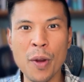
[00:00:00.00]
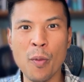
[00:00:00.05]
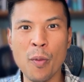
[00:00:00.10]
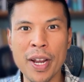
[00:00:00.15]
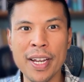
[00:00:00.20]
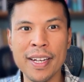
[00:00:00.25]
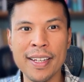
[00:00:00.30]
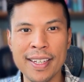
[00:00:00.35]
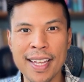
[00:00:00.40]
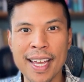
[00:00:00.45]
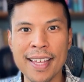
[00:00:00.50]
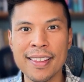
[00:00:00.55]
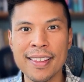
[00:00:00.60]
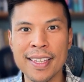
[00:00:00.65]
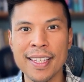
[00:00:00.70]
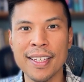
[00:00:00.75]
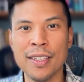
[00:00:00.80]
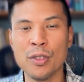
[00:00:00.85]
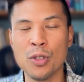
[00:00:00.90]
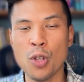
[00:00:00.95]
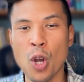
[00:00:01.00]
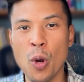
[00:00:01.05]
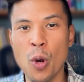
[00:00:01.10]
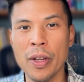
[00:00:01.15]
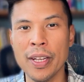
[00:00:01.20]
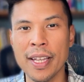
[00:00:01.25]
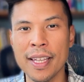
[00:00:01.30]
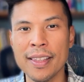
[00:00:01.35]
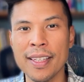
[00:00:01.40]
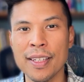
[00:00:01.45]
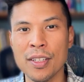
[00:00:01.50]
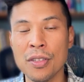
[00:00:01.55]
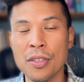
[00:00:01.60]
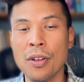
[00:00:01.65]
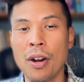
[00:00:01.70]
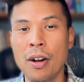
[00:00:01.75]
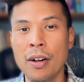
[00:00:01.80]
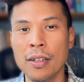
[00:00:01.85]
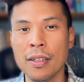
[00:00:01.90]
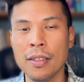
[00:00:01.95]
way to get things going, get things
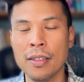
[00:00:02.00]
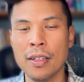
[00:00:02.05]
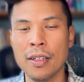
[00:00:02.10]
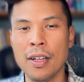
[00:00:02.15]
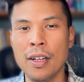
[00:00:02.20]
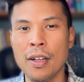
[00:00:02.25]
started